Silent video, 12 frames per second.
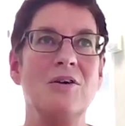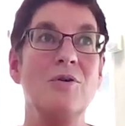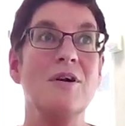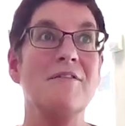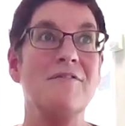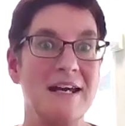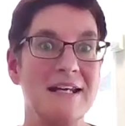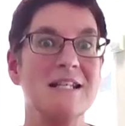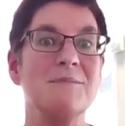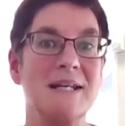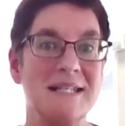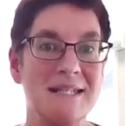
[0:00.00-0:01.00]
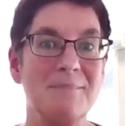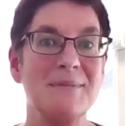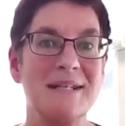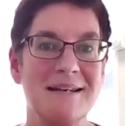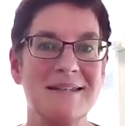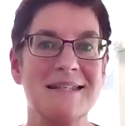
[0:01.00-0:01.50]
who are affected by
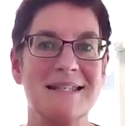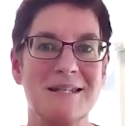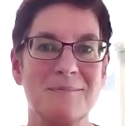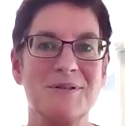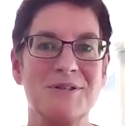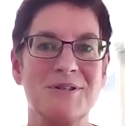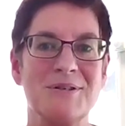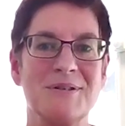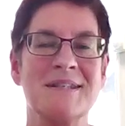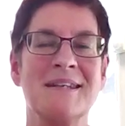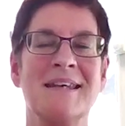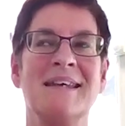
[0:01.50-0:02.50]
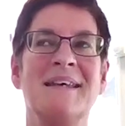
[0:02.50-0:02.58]
somebody else's substance use,